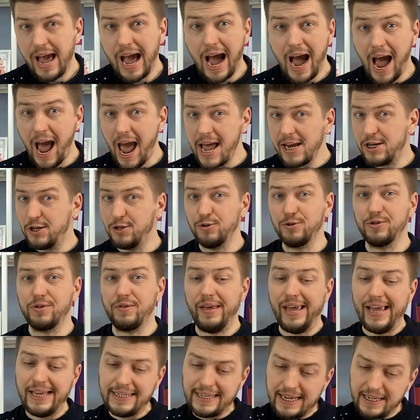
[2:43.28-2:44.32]
I choose the
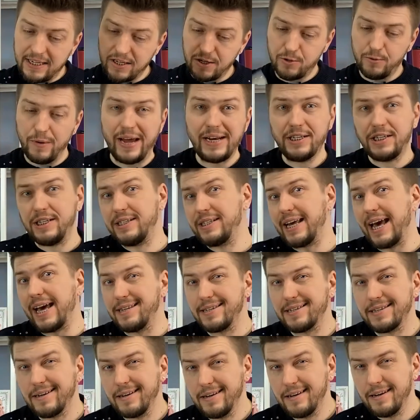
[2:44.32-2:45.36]
SS20
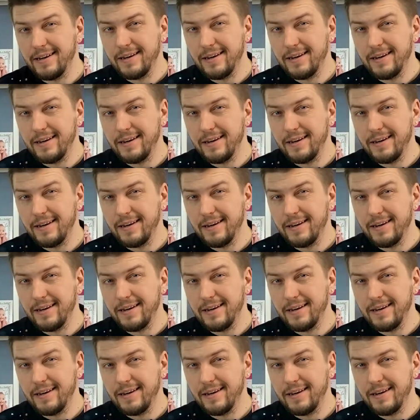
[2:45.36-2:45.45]
size.